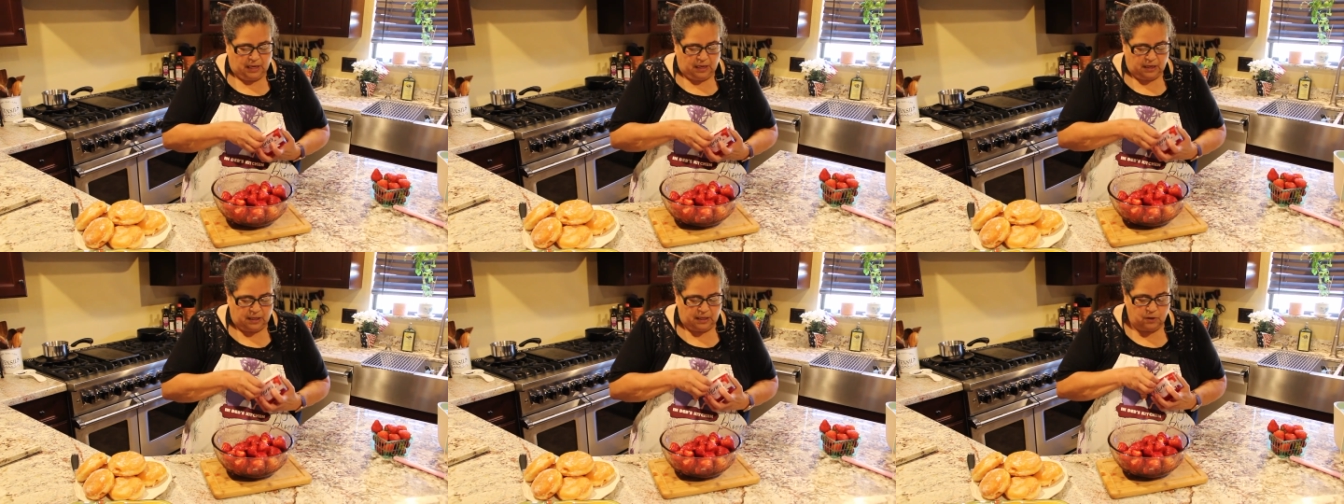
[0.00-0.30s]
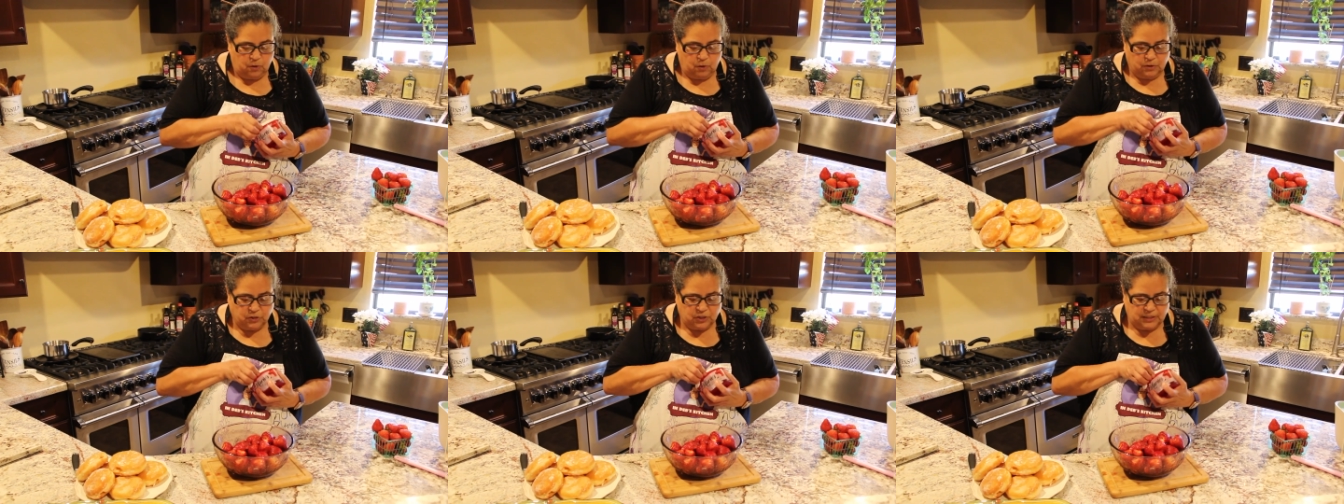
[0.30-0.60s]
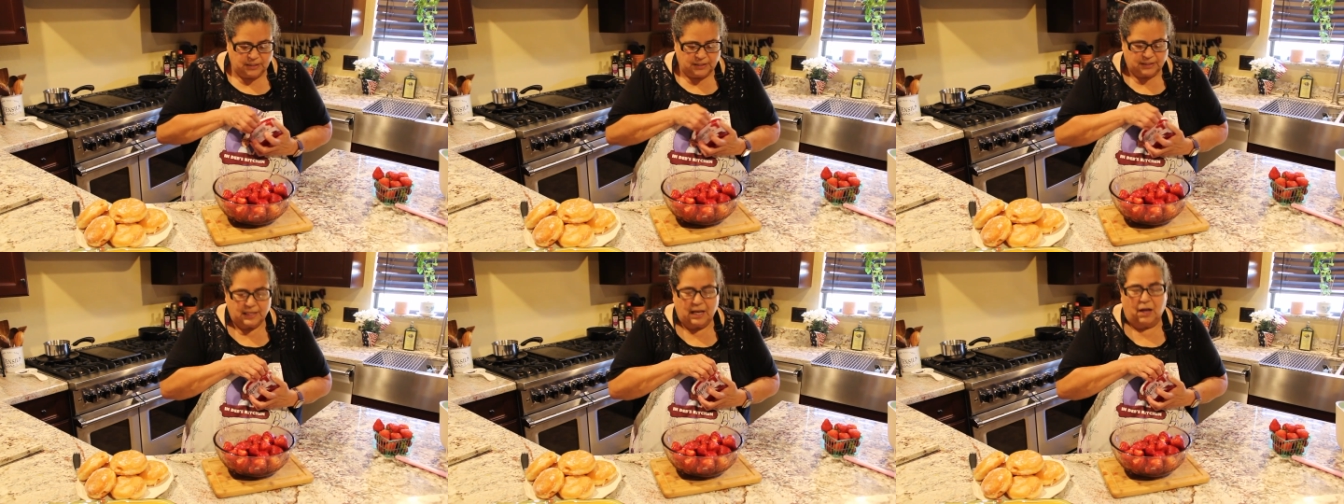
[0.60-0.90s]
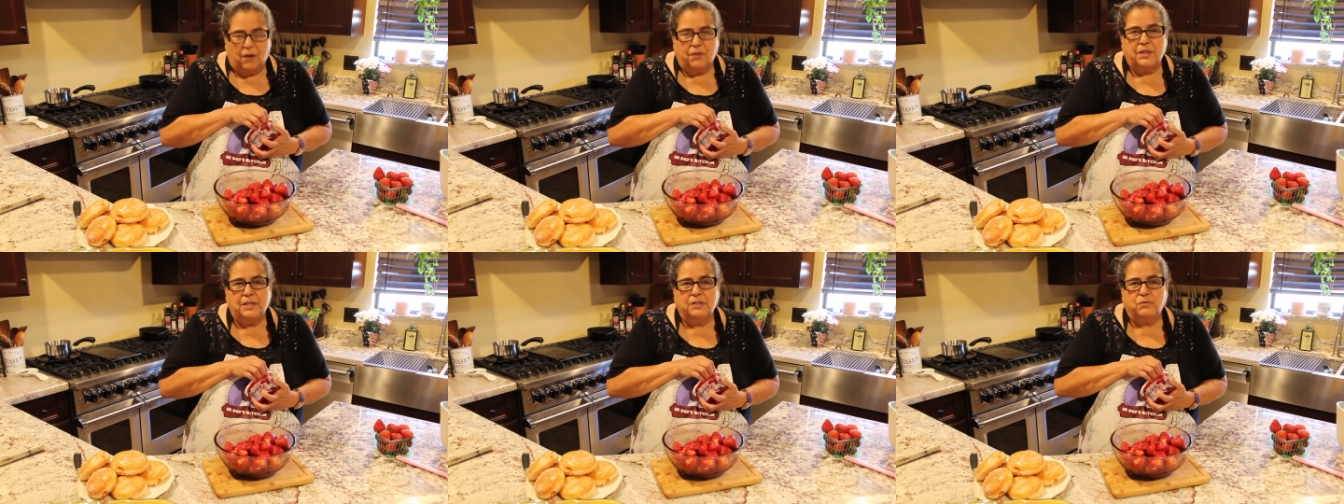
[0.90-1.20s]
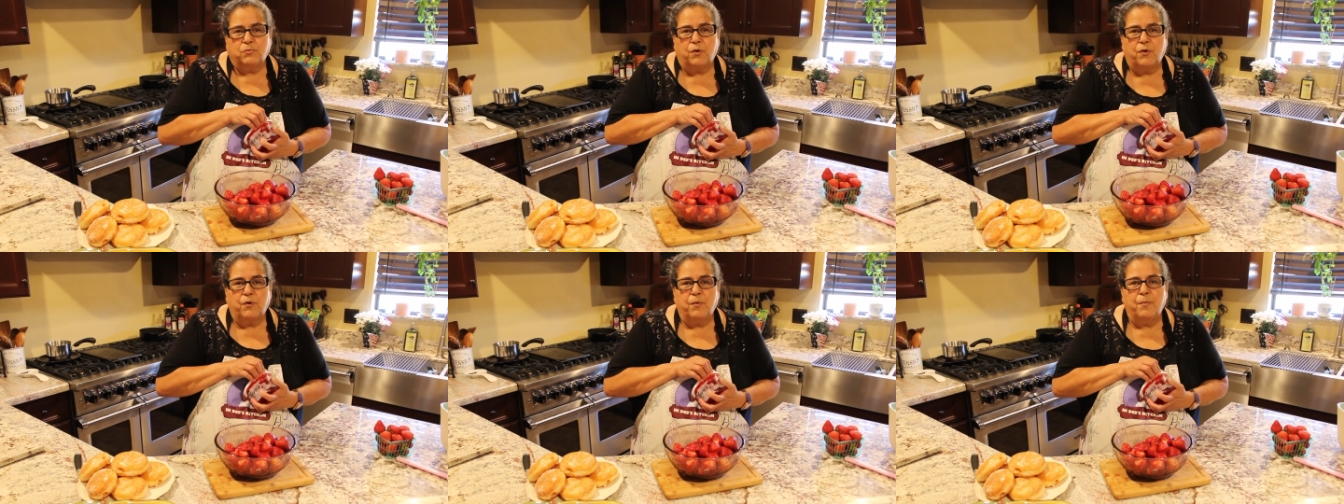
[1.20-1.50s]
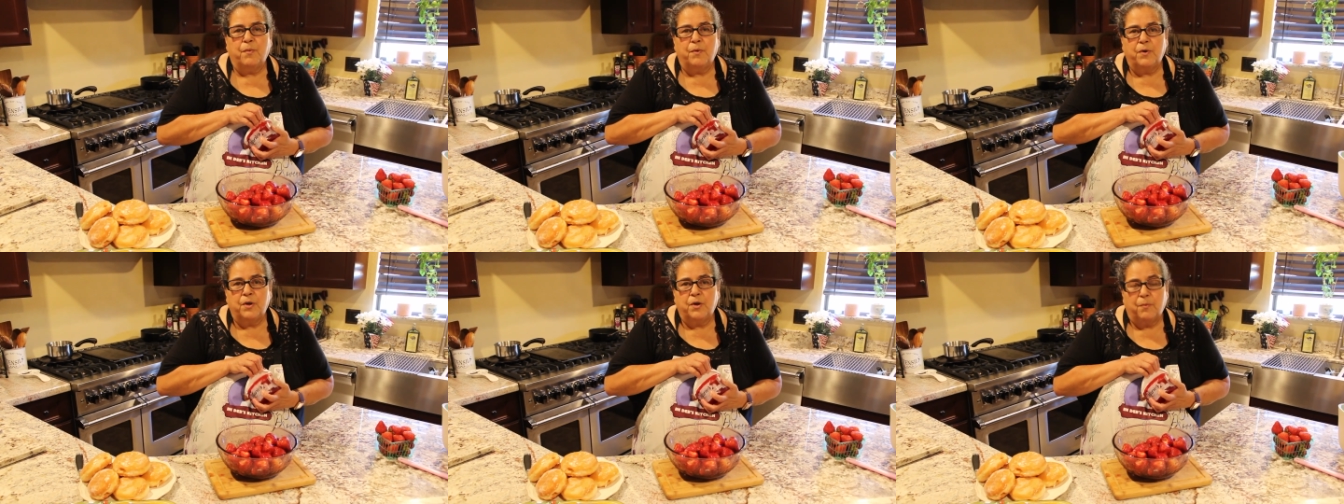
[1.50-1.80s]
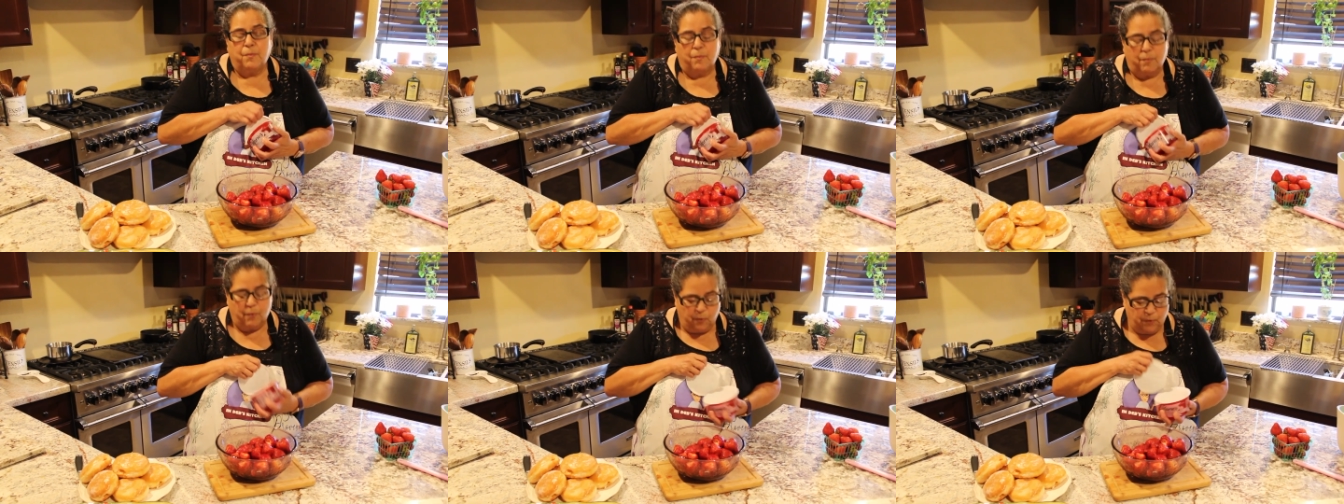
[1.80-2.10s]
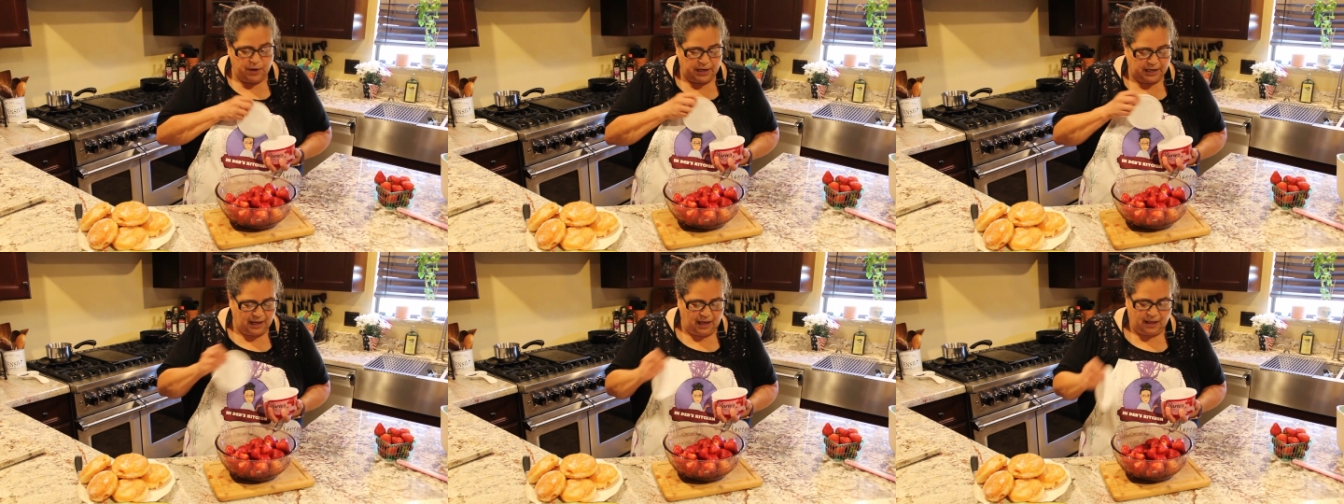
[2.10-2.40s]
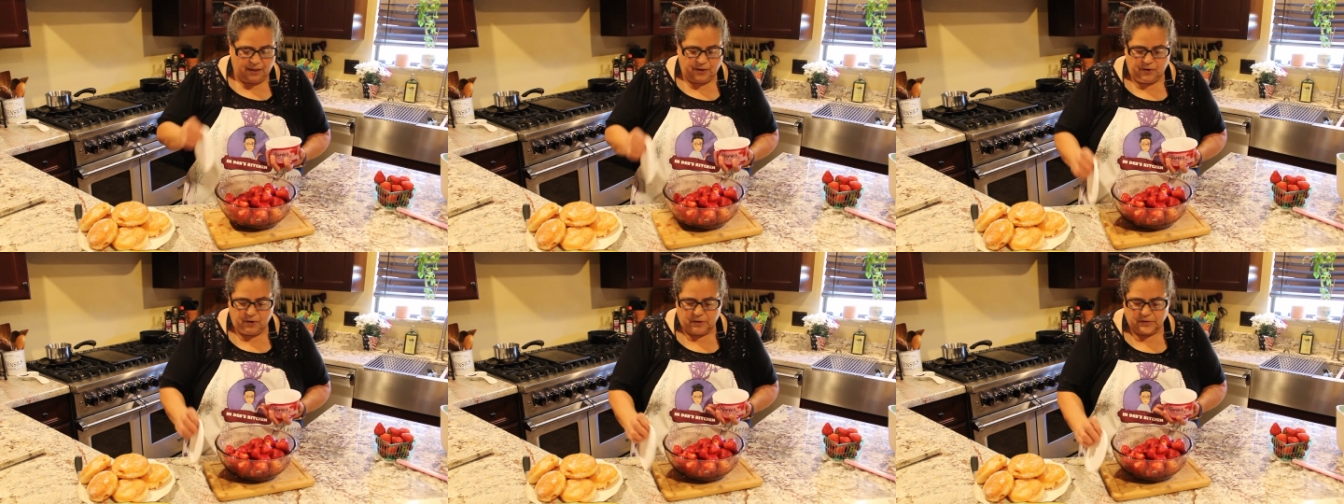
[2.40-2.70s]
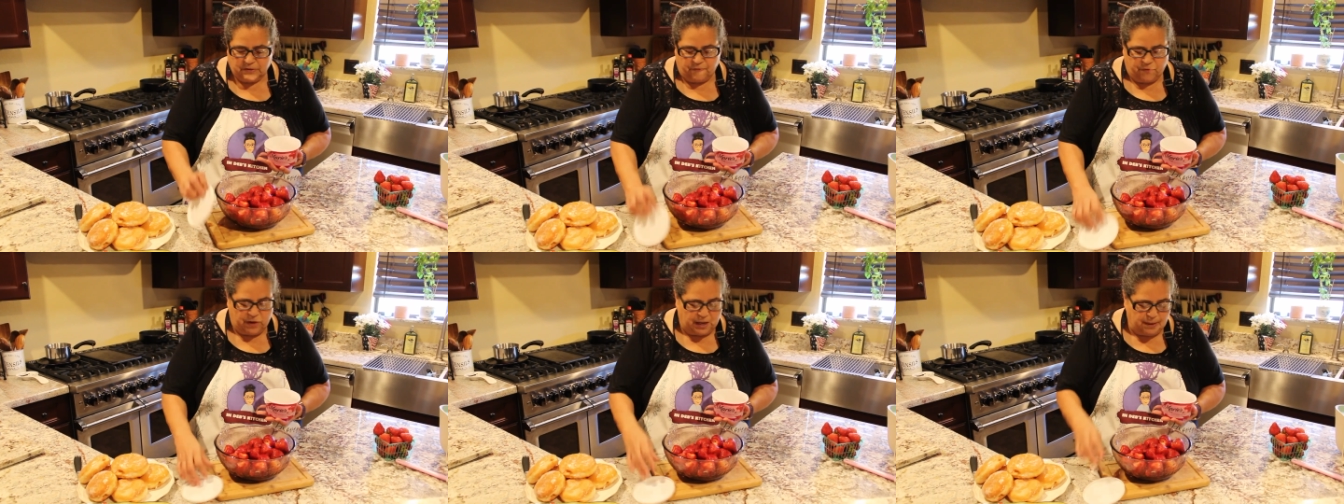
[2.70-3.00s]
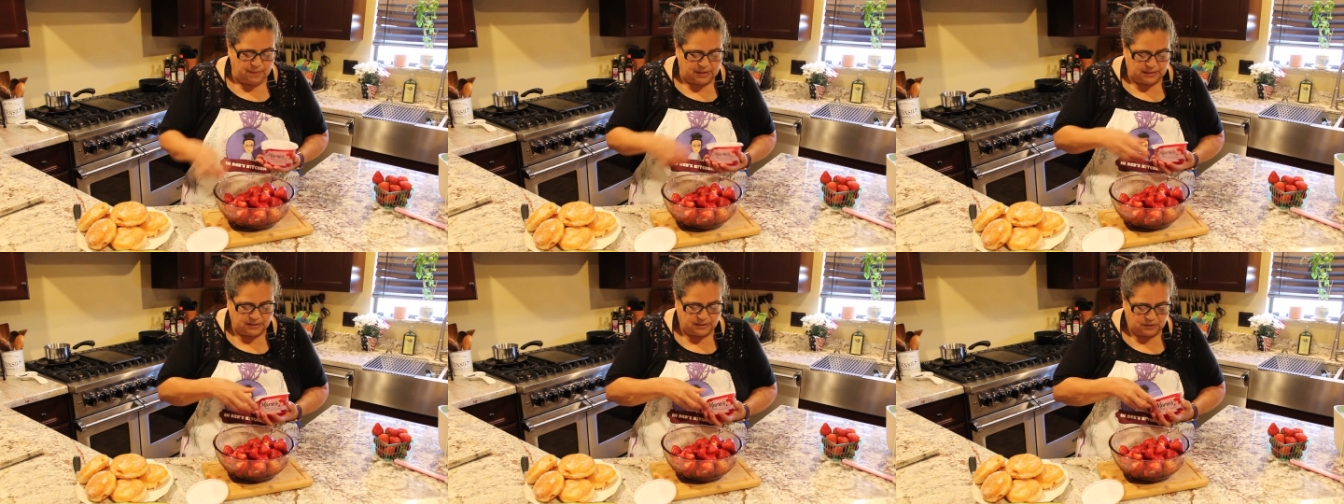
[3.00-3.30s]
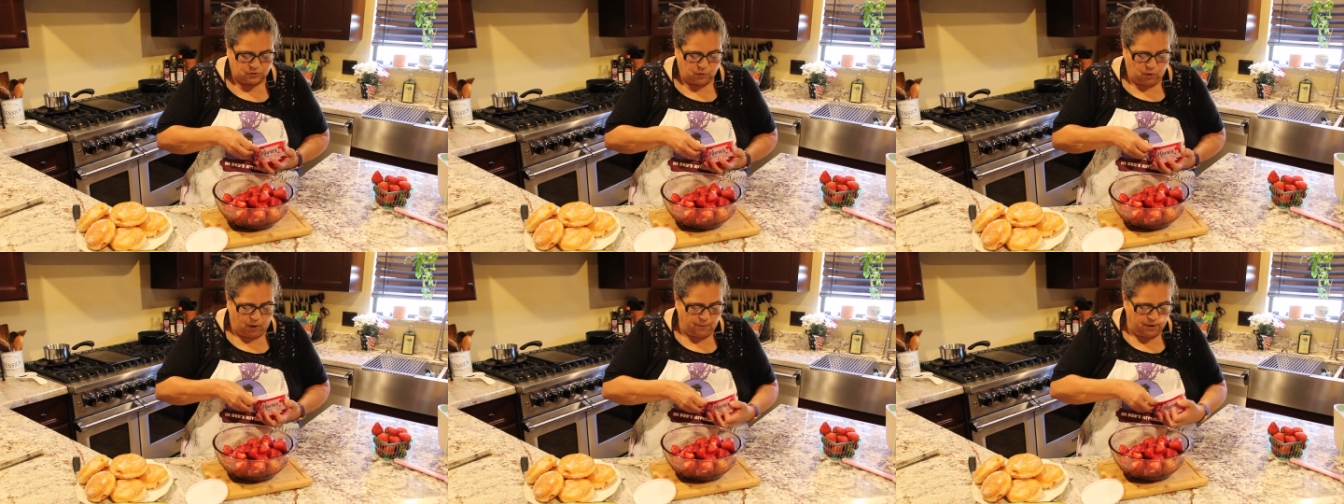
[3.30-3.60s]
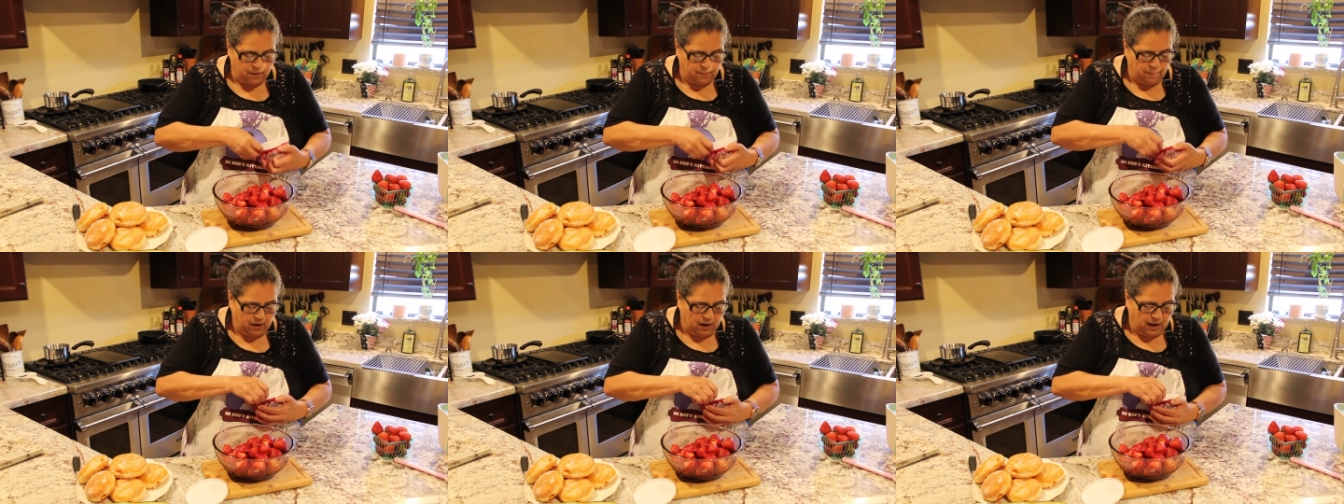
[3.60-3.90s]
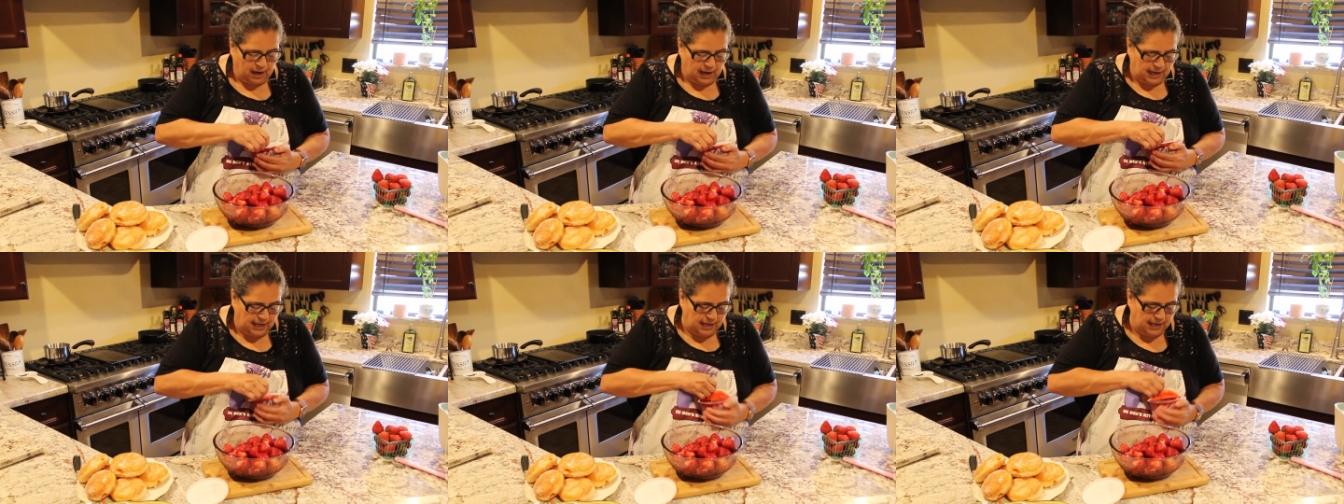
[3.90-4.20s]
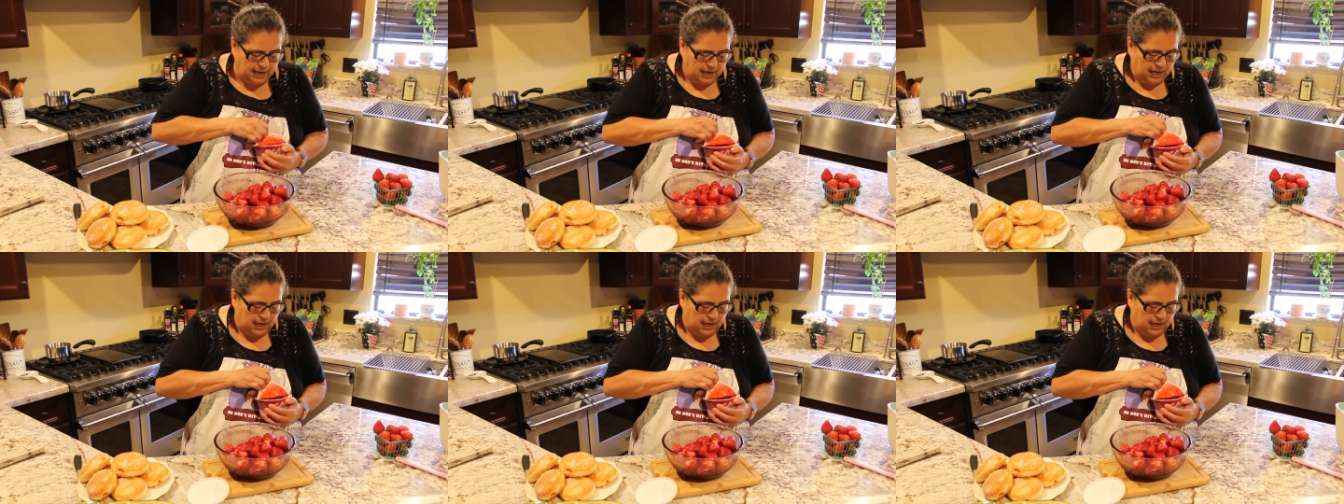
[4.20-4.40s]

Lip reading: They usually sell, these were Marie Callender's famous strawberry pie,